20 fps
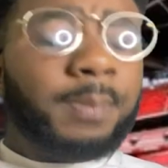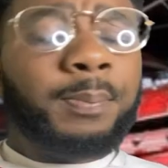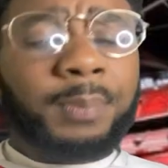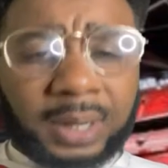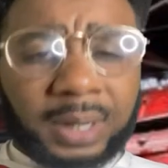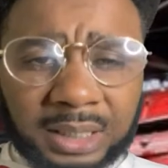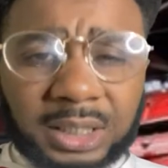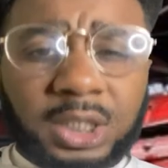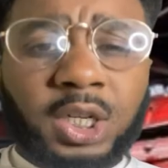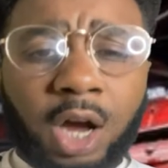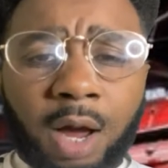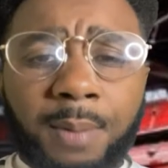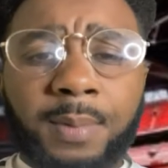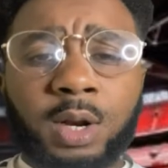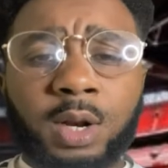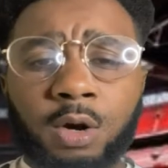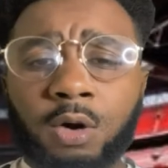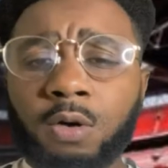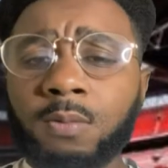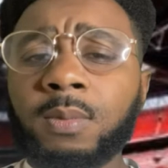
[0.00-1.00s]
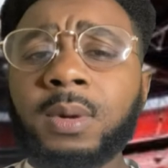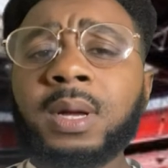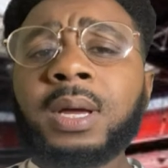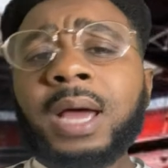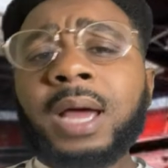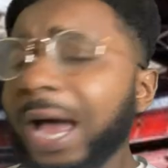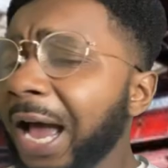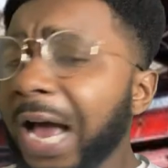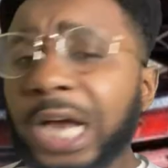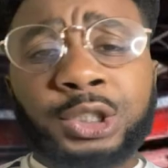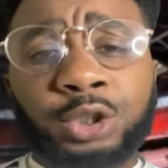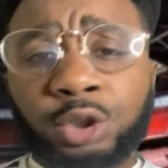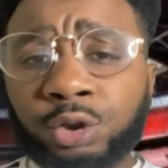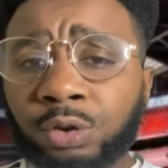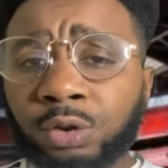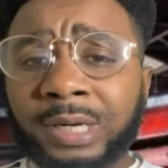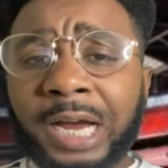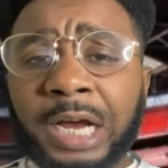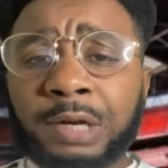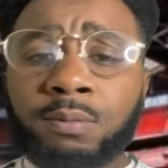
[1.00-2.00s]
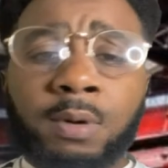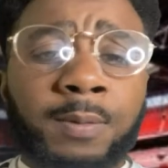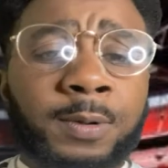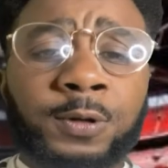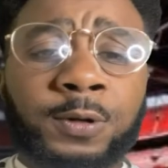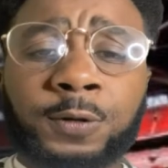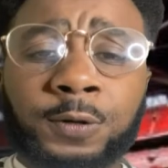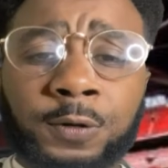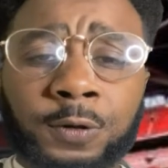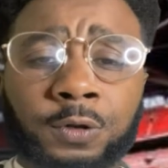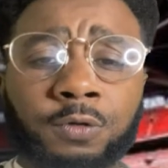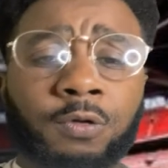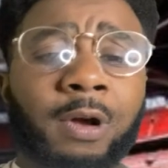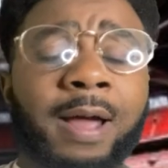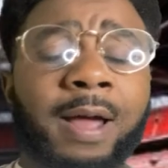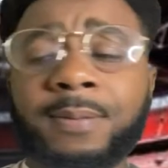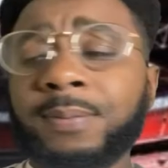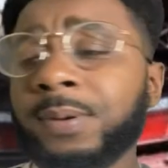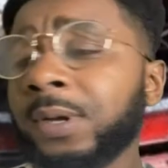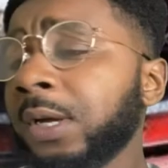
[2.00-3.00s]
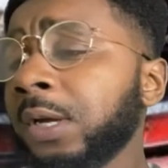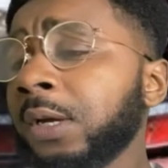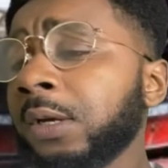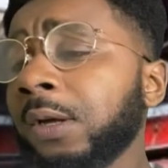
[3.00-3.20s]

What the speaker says: But it's coming home. As usual, guys, remember to subscribe